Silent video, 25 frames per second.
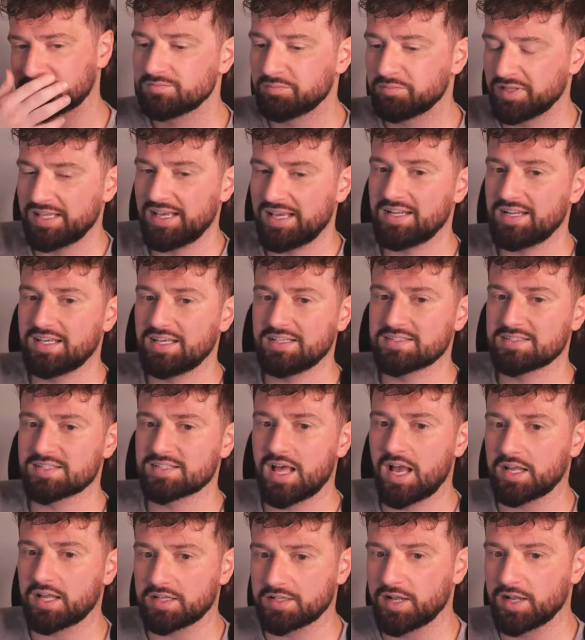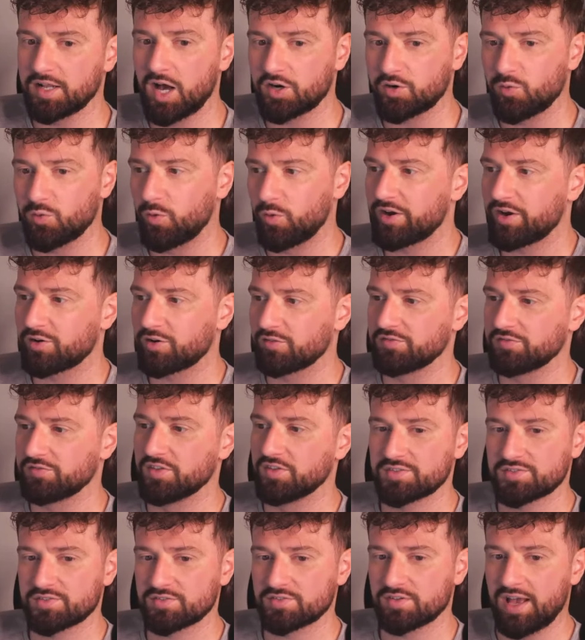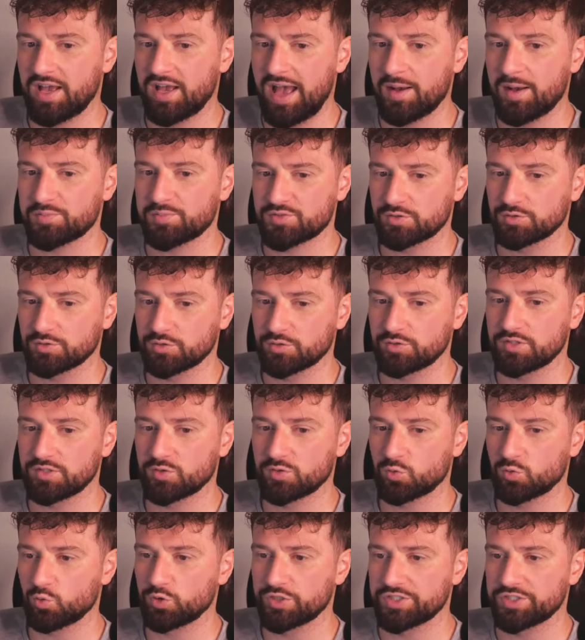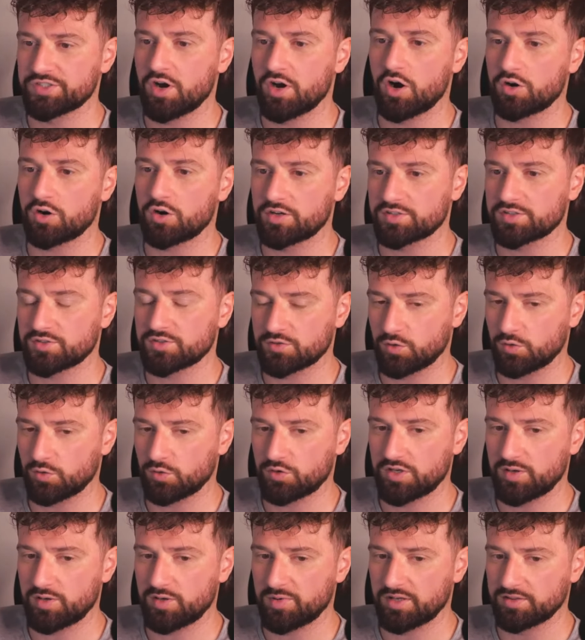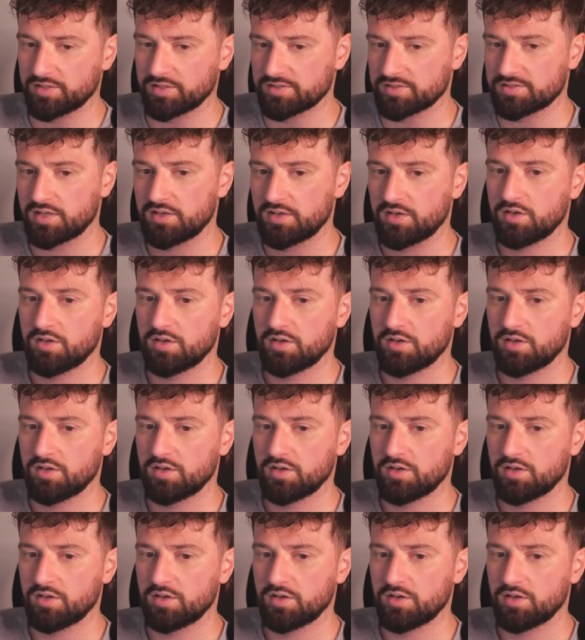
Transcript: But then he's like not aware of this absolutely retarded story about this